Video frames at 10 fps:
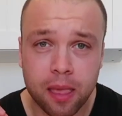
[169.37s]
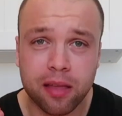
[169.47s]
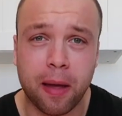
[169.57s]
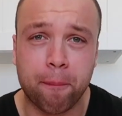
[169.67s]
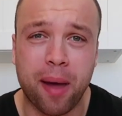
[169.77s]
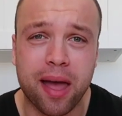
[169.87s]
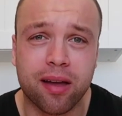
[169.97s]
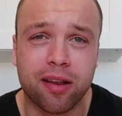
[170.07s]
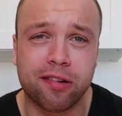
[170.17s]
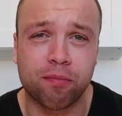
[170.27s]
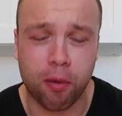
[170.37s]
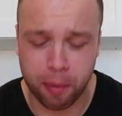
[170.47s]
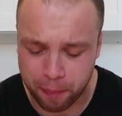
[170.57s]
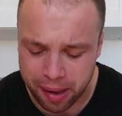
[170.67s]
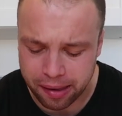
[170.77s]
That bacon is
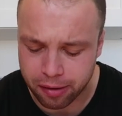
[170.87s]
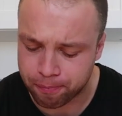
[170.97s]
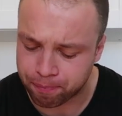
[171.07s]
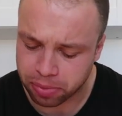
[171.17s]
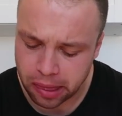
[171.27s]
proper bacon.